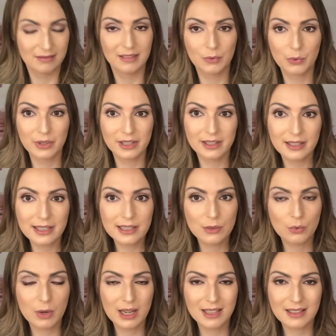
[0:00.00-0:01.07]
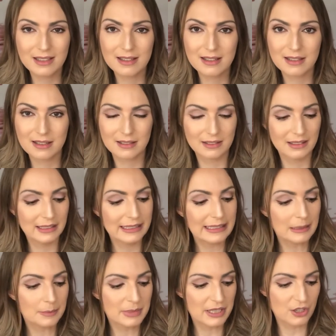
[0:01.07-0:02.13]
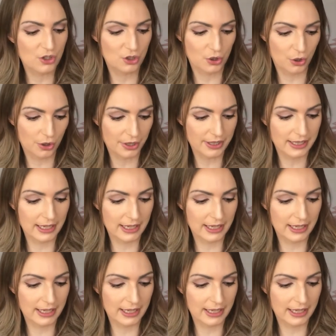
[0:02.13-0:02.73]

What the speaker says: with this one, it's a little bit short.